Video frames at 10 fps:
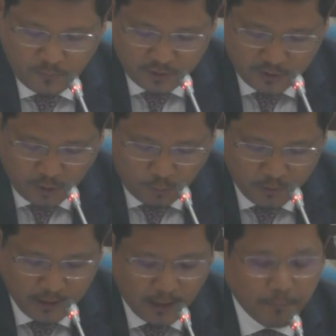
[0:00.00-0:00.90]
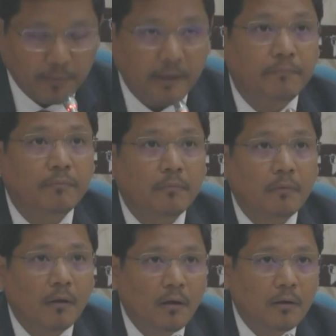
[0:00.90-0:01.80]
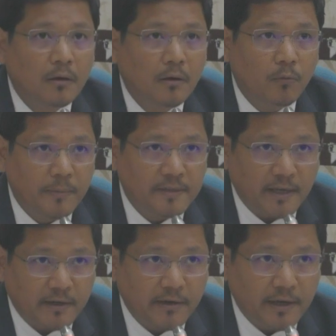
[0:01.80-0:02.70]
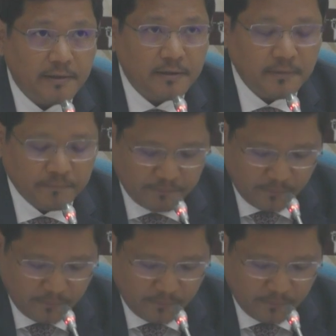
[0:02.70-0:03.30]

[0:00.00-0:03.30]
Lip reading: which is the holding company, will be segregated.